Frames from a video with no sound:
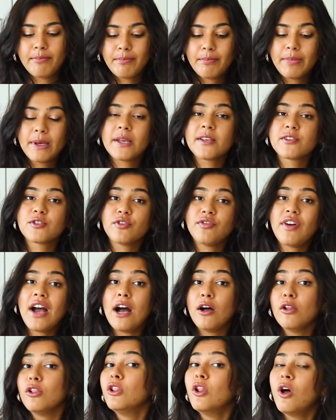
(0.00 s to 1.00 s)
because of
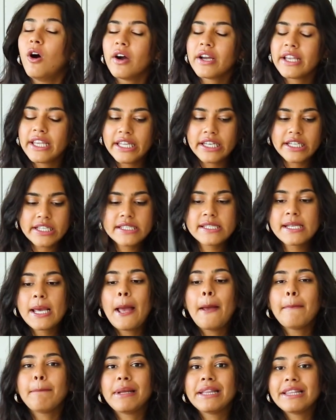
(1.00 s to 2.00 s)
how long it is,
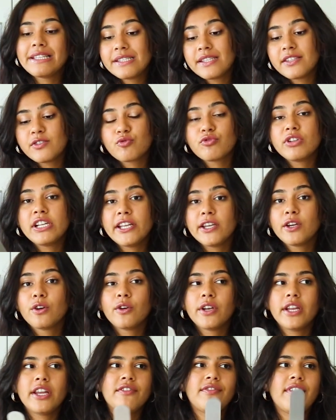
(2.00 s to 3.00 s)
but this is really
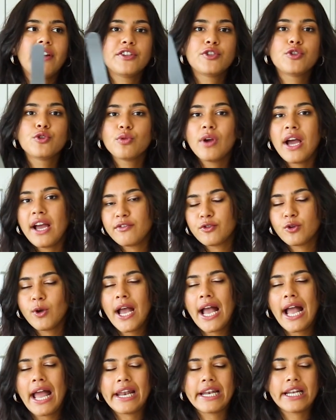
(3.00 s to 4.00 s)
good if I do have to
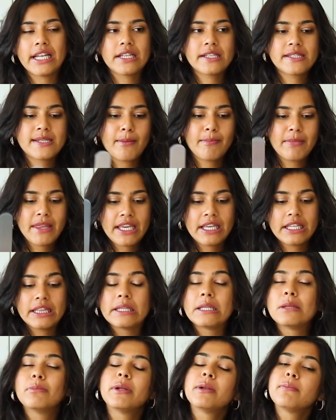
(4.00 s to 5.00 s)
handle something a
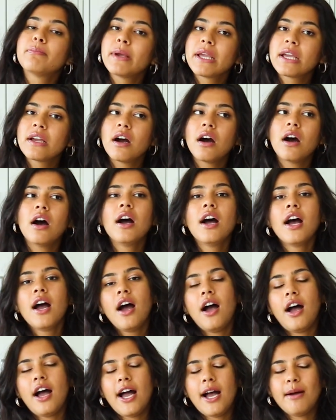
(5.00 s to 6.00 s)
little bit bigger,
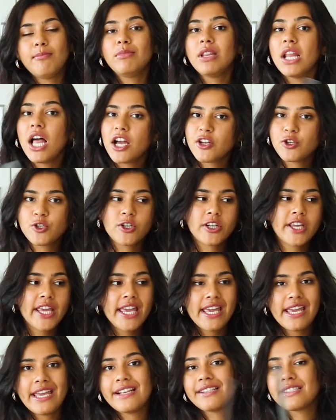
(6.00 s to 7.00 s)
larger
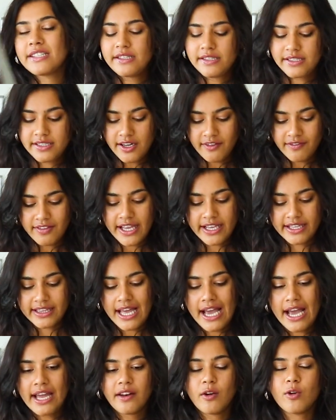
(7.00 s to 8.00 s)
cakes and stuff like
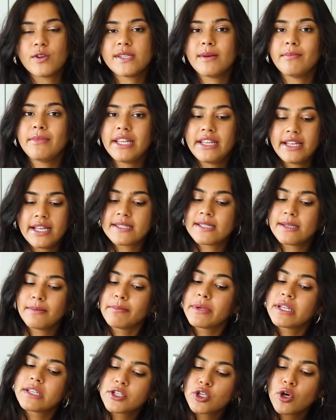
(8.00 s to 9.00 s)
that, or something that's a
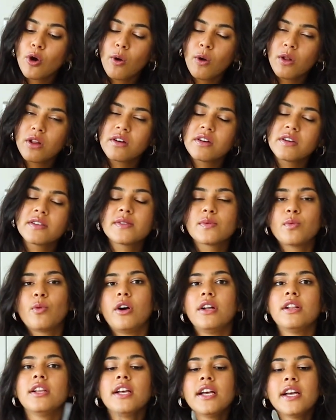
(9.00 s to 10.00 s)
bit taller as
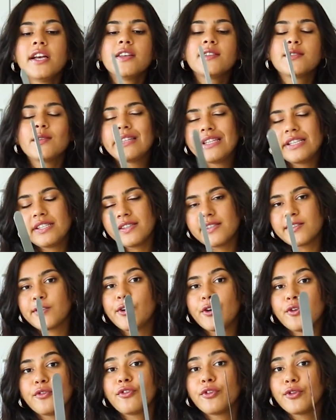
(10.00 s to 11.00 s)
well. So this is
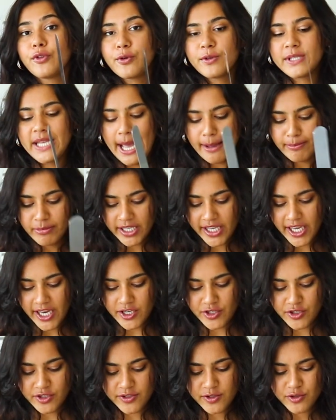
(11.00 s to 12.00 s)
good for those
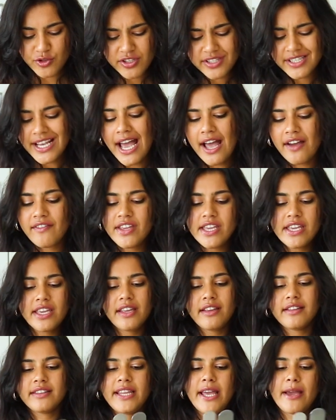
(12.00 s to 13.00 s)
applications. So just
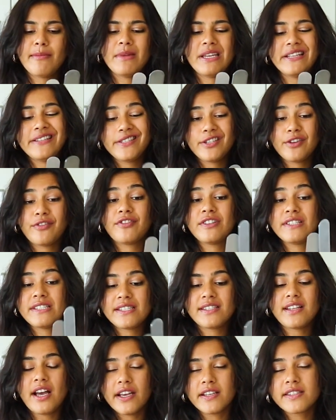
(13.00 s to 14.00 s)
having them in different
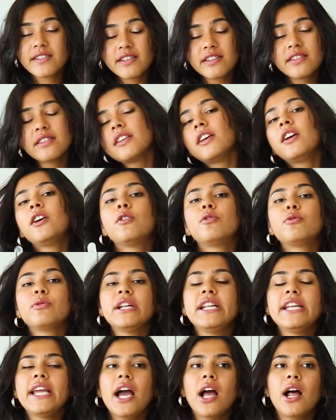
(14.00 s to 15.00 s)
sizes
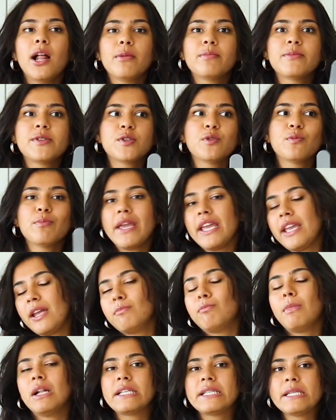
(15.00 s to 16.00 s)
really helps to make it
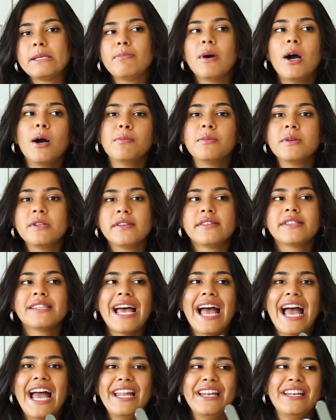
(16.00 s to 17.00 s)
multi-purpose,
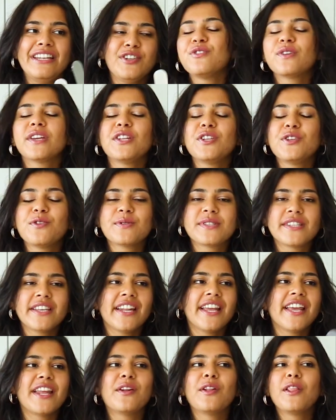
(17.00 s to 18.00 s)
and you can use
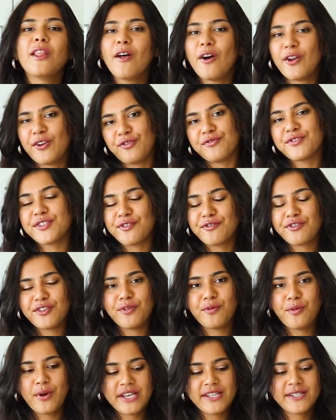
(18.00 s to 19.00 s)
it in a lot of
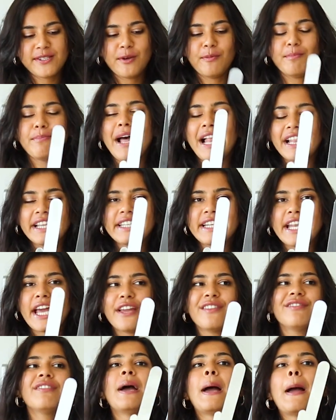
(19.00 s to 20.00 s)
different ways. So palette
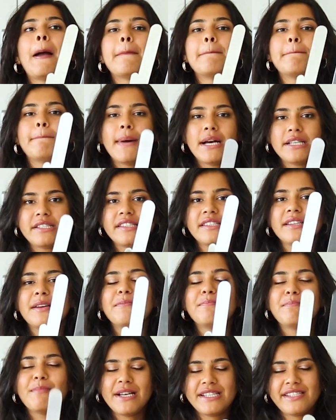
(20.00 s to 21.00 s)
knife
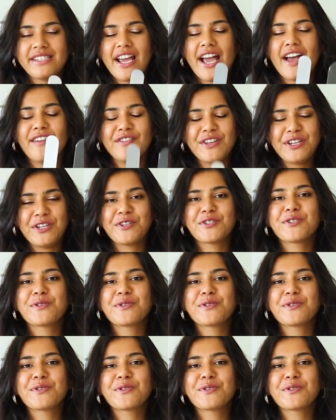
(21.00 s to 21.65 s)
must have in your